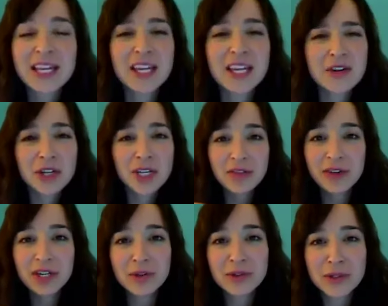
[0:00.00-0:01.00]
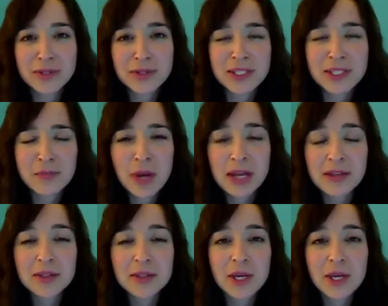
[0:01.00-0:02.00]
I like that. You could even use those
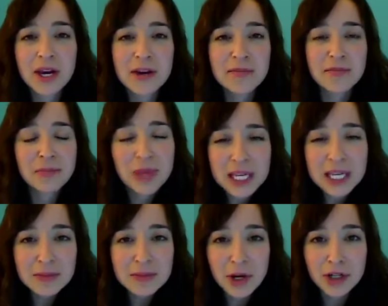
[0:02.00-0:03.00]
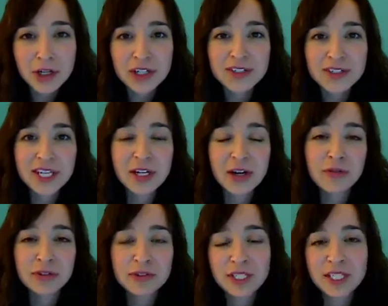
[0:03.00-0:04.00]
as place markers,
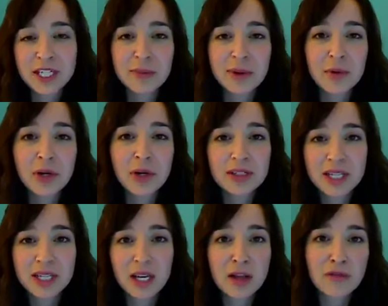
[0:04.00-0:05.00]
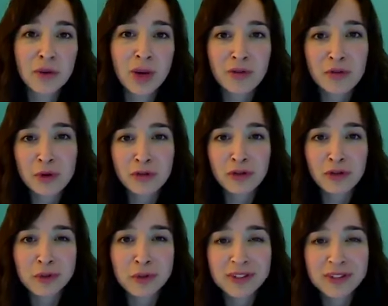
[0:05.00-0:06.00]
to tell people where to sit if you have a more
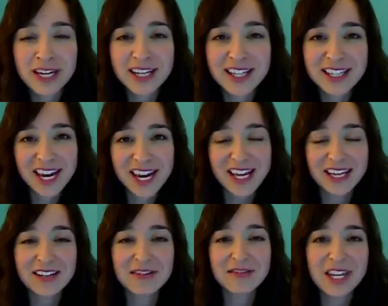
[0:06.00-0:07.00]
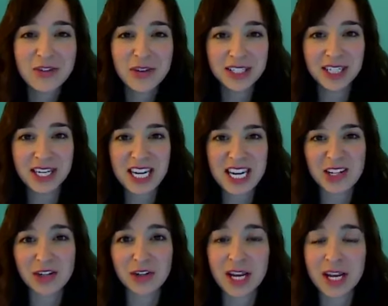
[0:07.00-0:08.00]
formal setting like that, and then you get to eat
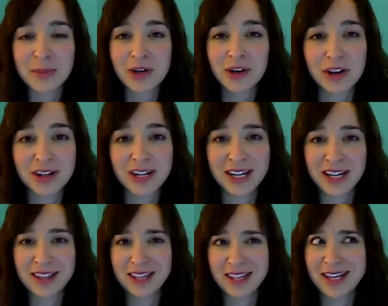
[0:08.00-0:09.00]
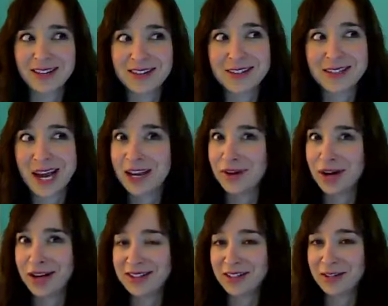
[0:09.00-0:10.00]
your name card, and I think that's kind of
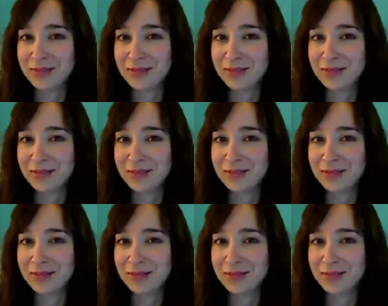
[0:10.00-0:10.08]
awesome.